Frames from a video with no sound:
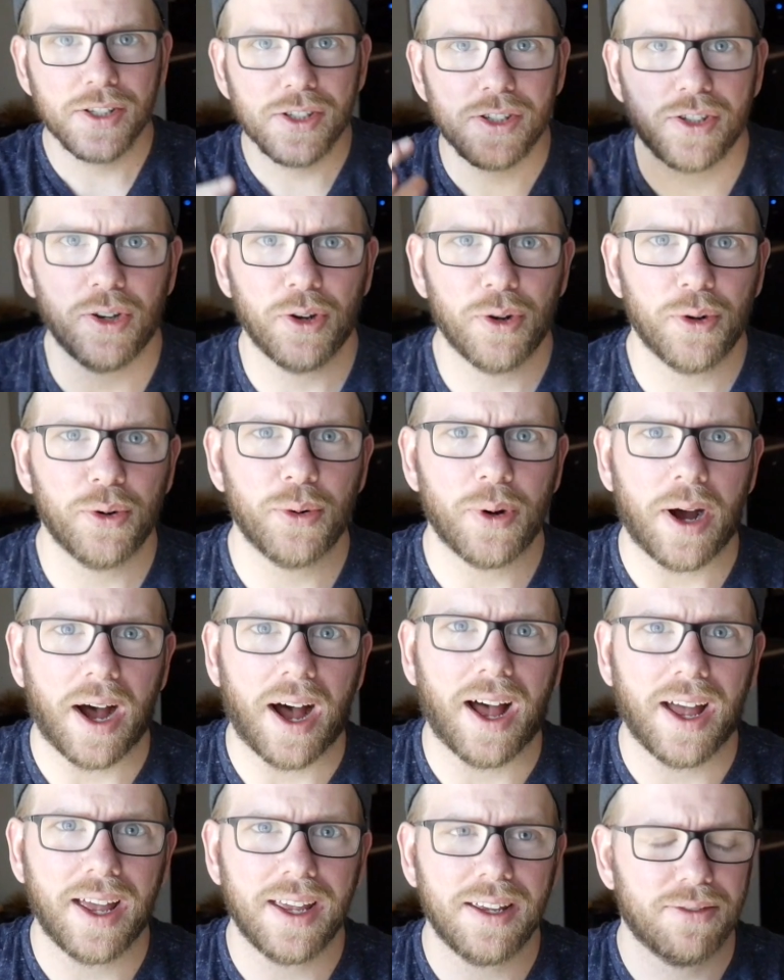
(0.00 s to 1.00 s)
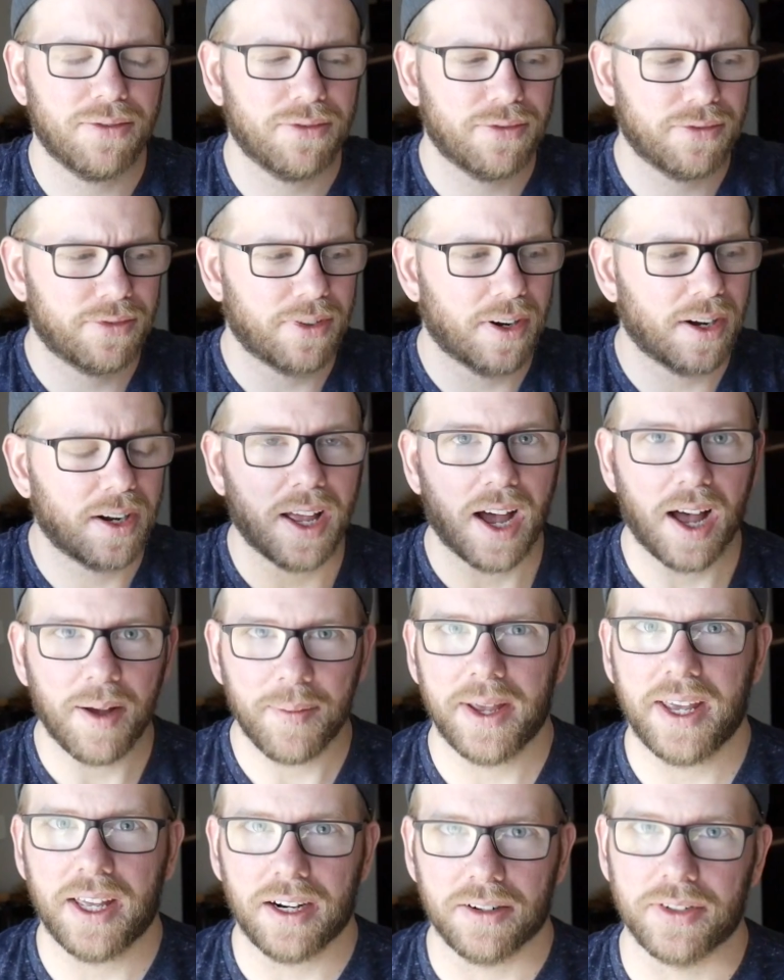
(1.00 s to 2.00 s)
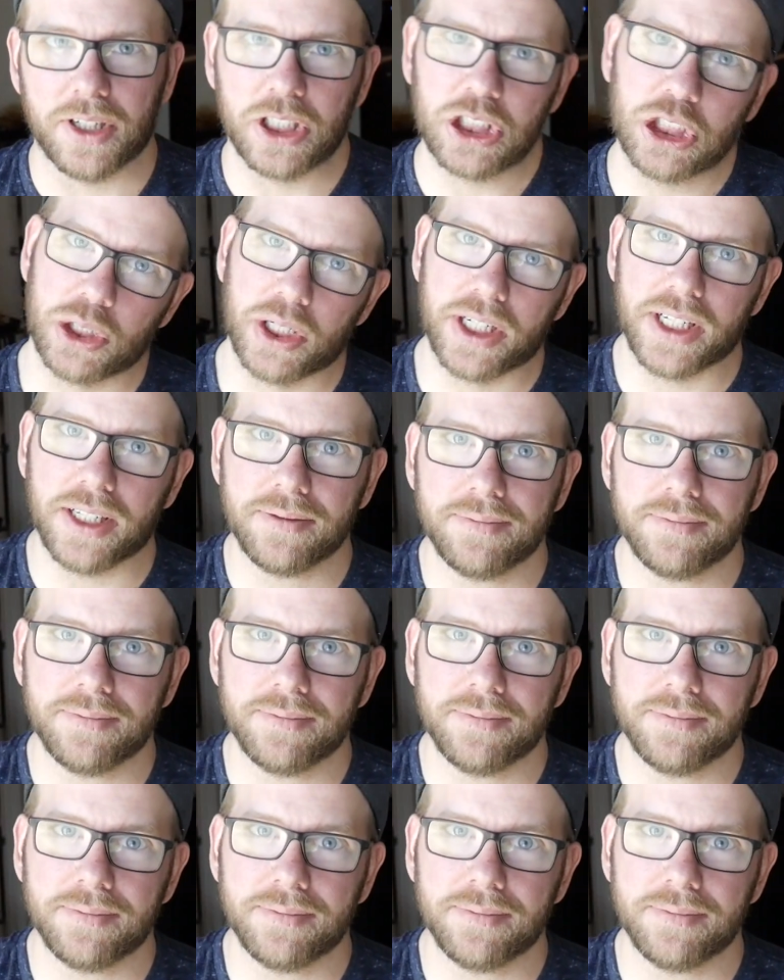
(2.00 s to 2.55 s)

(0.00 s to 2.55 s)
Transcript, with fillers: So I forgot my anniversary.